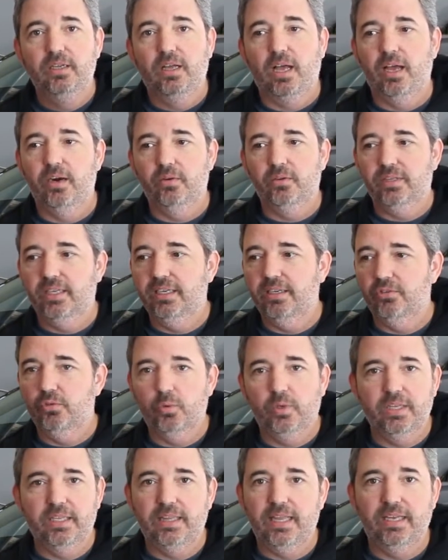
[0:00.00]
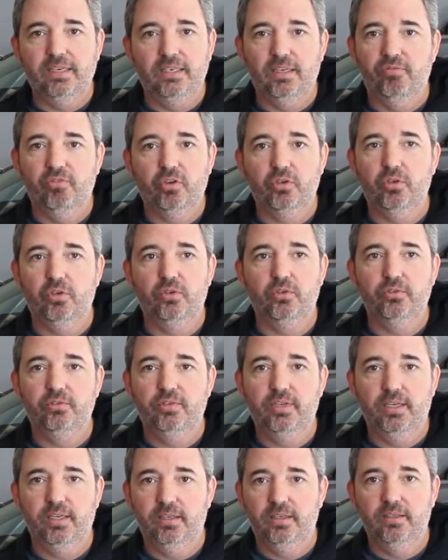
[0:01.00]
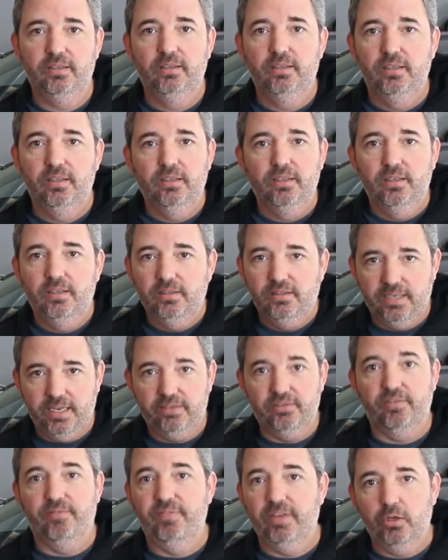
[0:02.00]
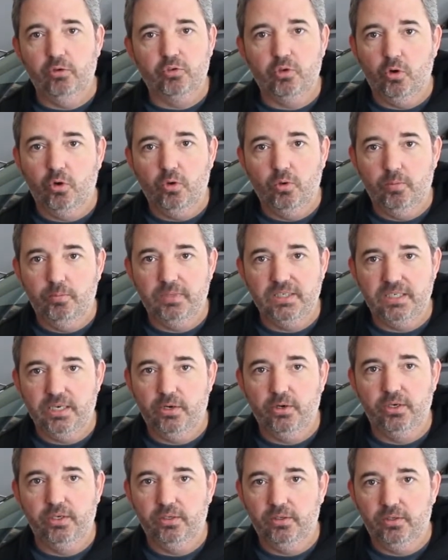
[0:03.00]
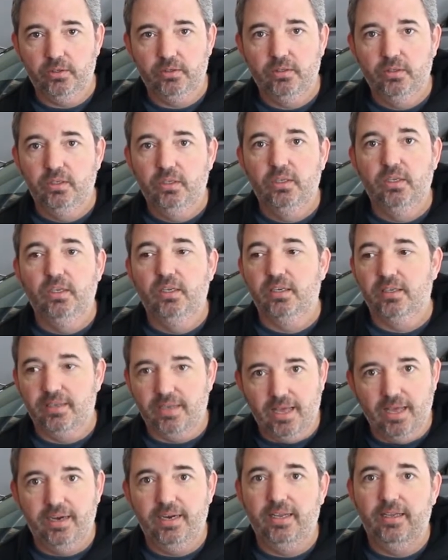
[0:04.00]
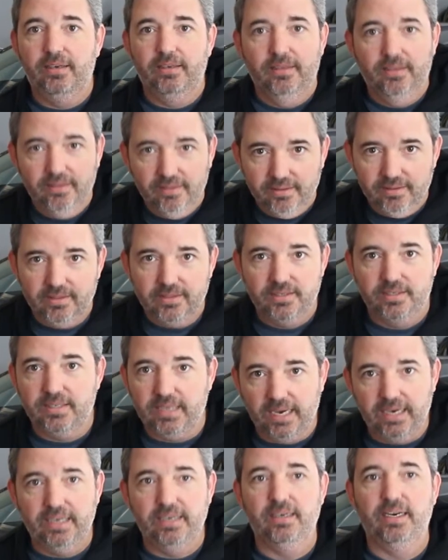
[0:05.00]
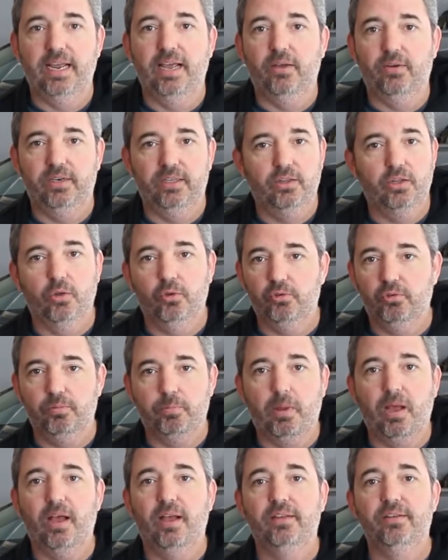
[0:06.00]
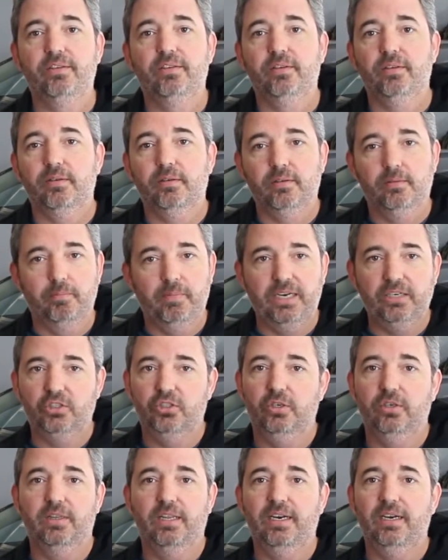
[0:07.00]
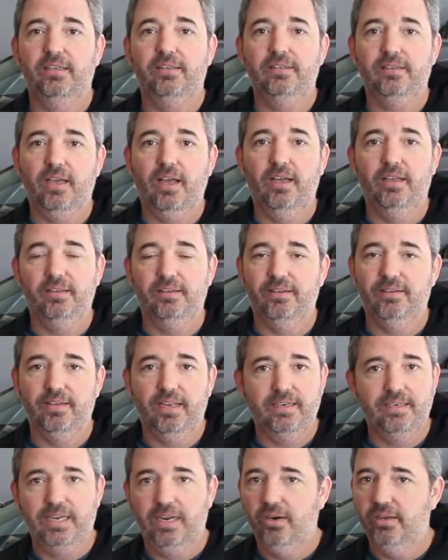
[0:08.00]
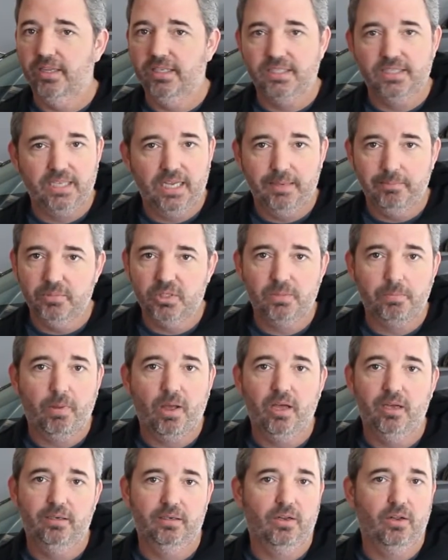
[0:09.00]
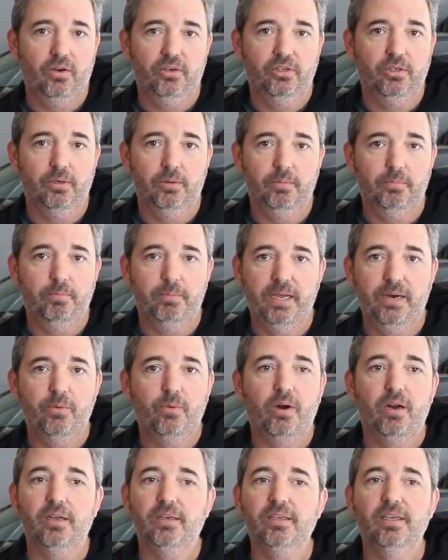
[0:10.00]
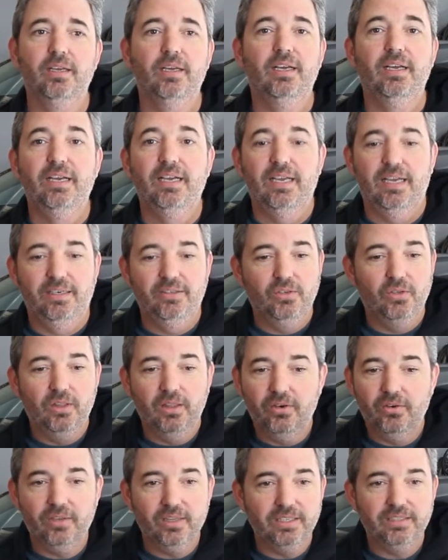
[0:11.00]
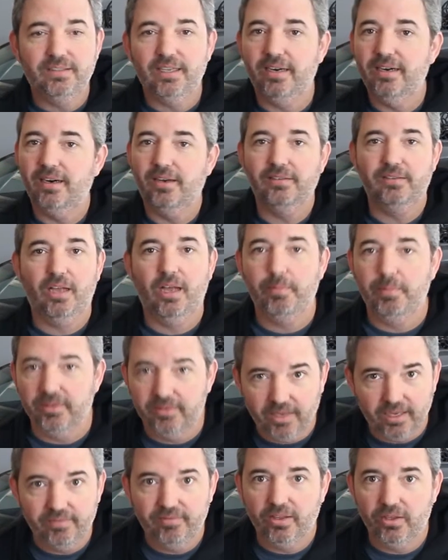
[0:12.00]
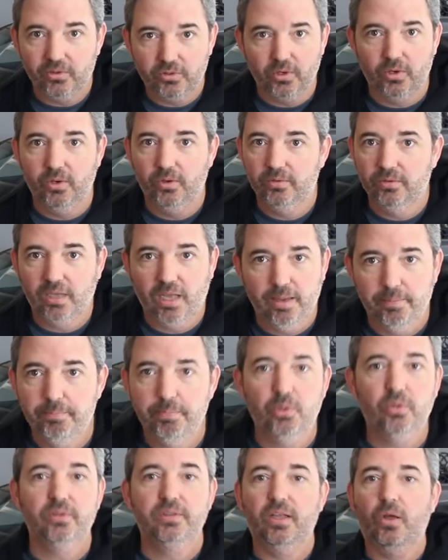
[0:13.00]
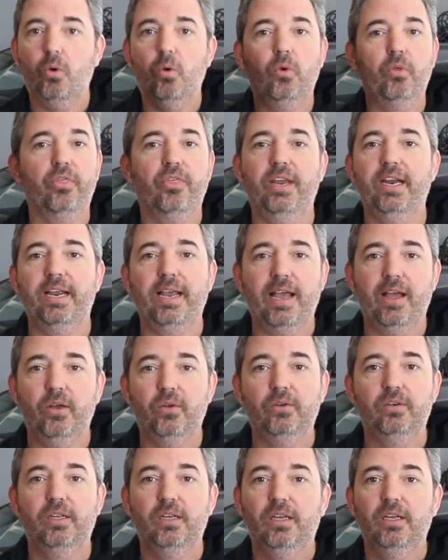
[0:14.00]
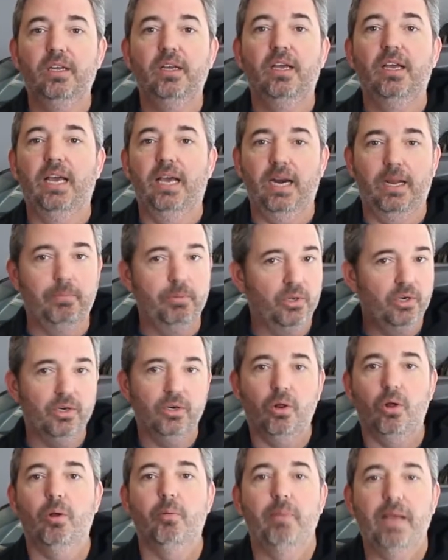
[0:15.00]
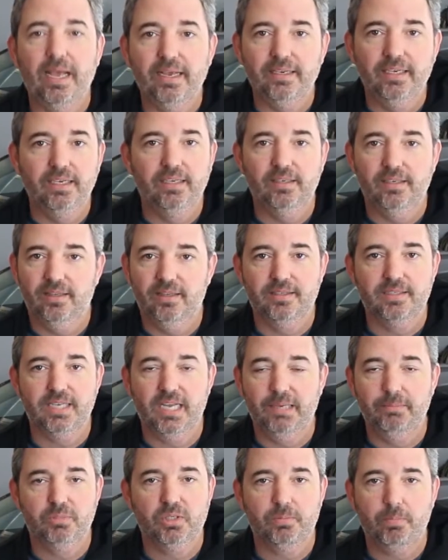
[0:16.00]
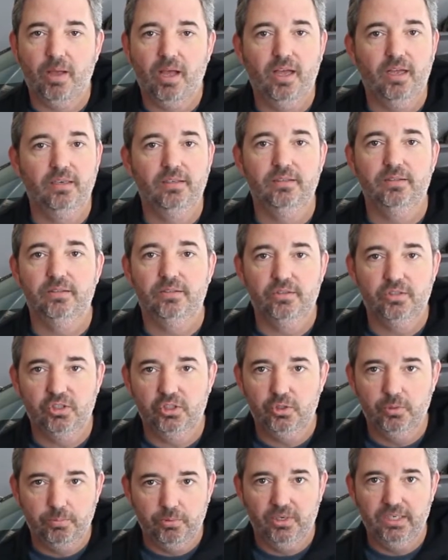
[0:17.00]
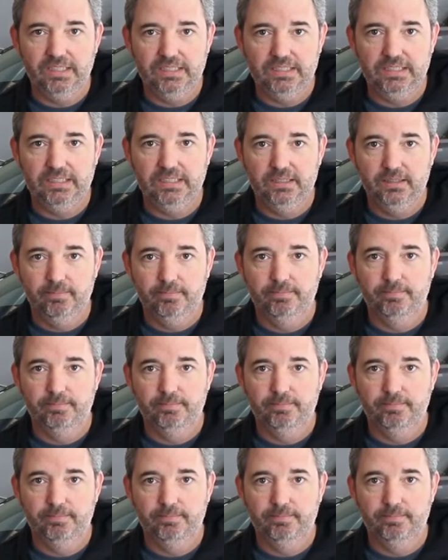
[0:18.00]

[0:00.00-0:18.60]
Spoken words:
I don't think it's really that difficult to take some Velcro material, cut it, set it down in those spots, make sure that it's cut and set down in the same spot on your BedRug, and you literally set it on top. It's like Velcro. I pulled the whole thing out and I put it all back into the same spot. Super easy.